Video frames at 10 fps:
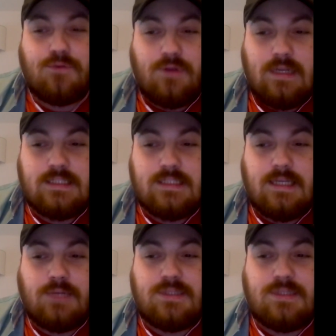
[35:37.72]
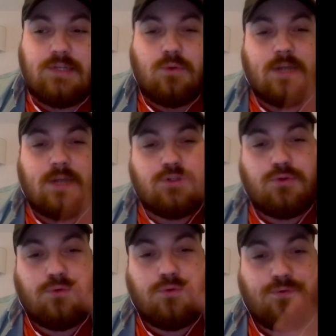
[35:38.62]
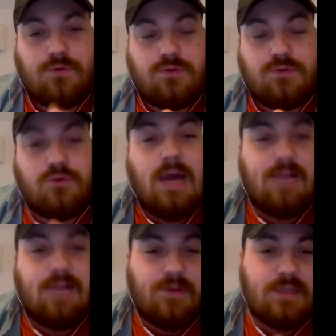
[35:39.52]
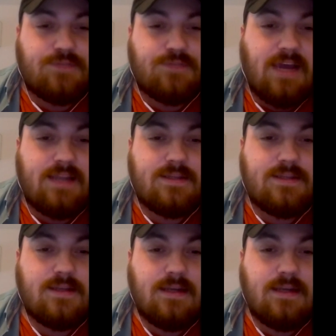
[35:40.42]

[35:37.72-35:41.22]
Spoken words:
it's interesting to watch the two Alvarez fights